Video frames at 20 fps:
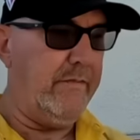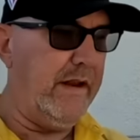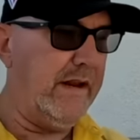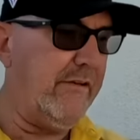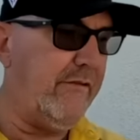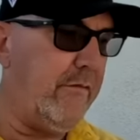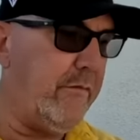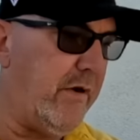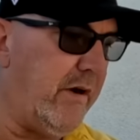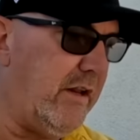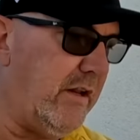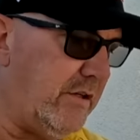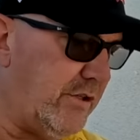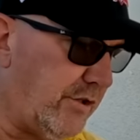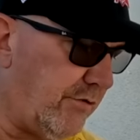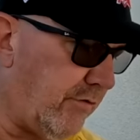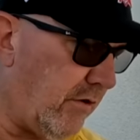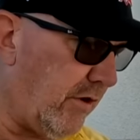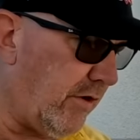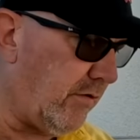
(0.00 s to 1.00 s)
make everybody in
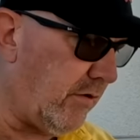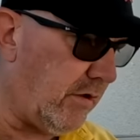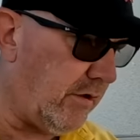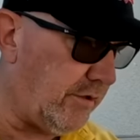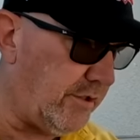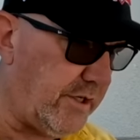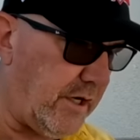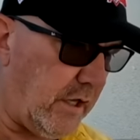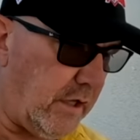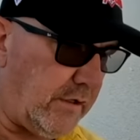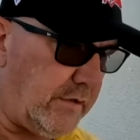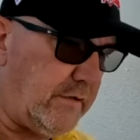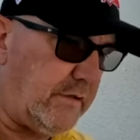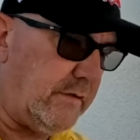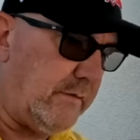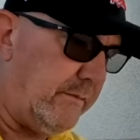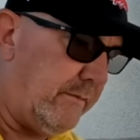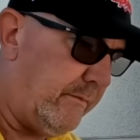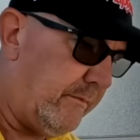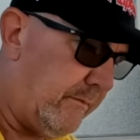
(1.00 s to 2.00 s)
Toronto all
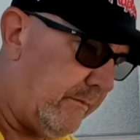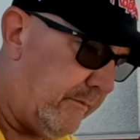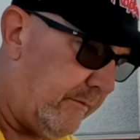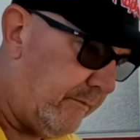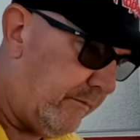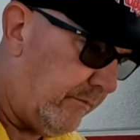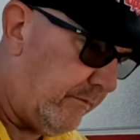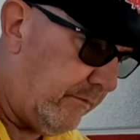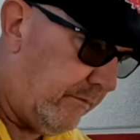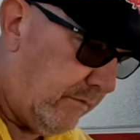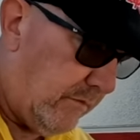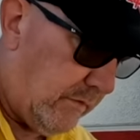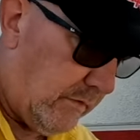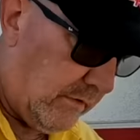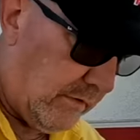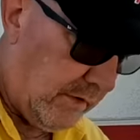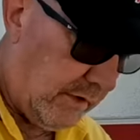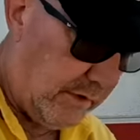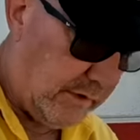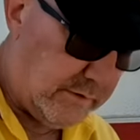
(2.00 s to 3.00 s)
jealous.
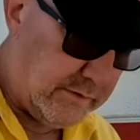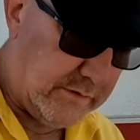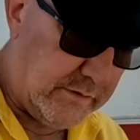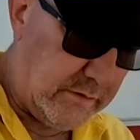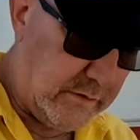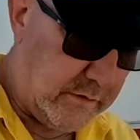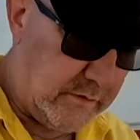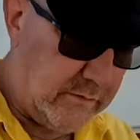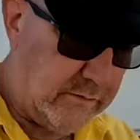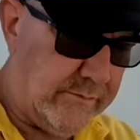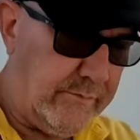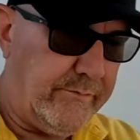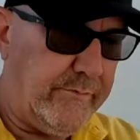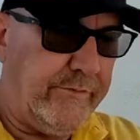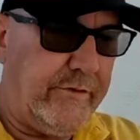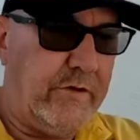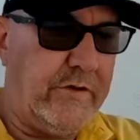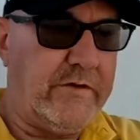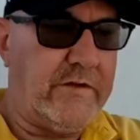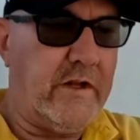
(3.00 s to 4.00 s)
Okay, so
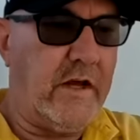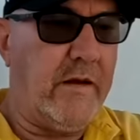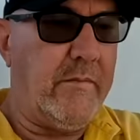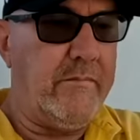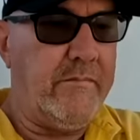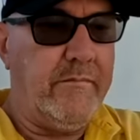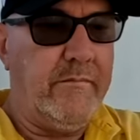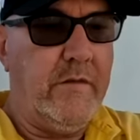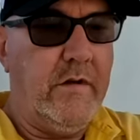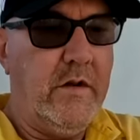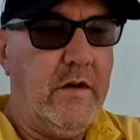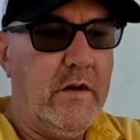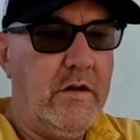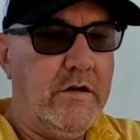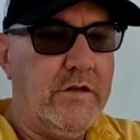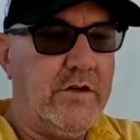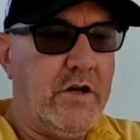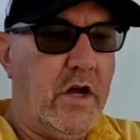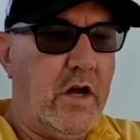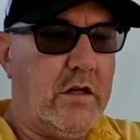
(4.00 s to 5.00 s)
first up,
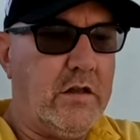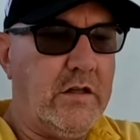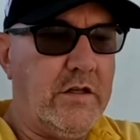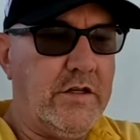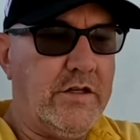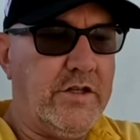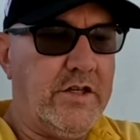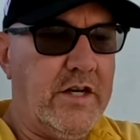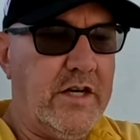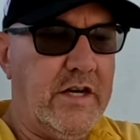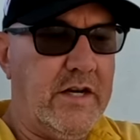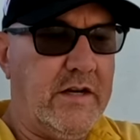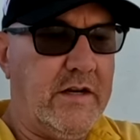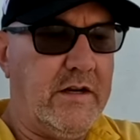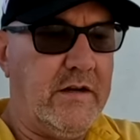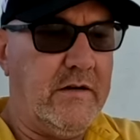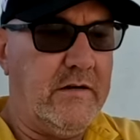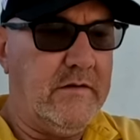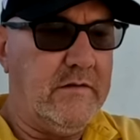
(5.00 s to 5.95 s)
chocolate shake.